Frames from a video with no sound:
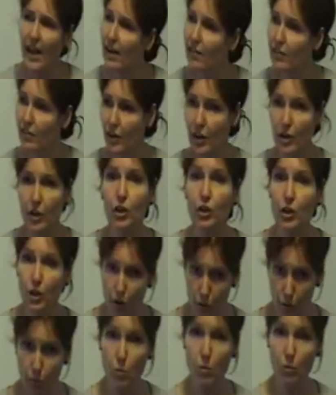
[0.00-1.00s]
whatever
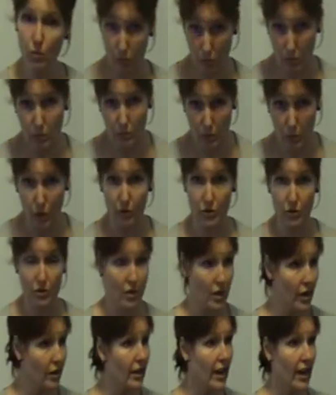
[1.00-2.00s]
you
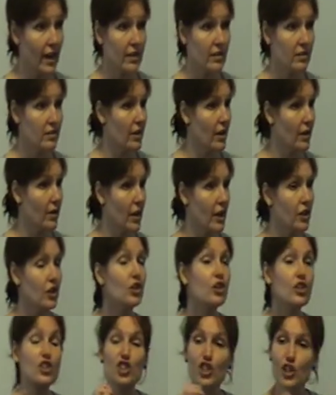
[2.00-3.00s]
want, okay? So, and you
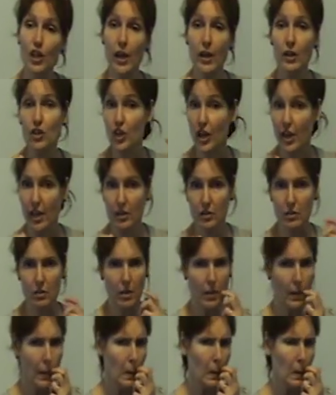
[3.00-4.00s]
can change it as you
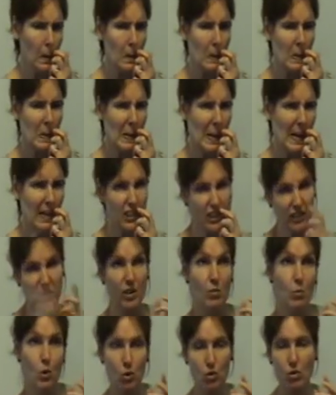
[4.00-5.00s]
think, oh, I actually
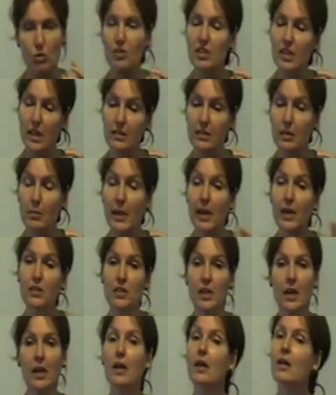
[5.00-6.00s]
feel more want to say something else,
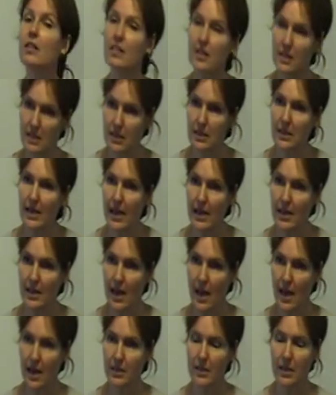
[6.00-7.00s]
then say
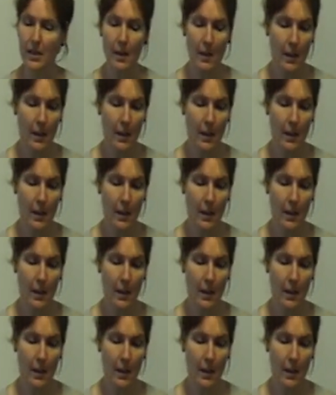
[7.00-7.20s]
that.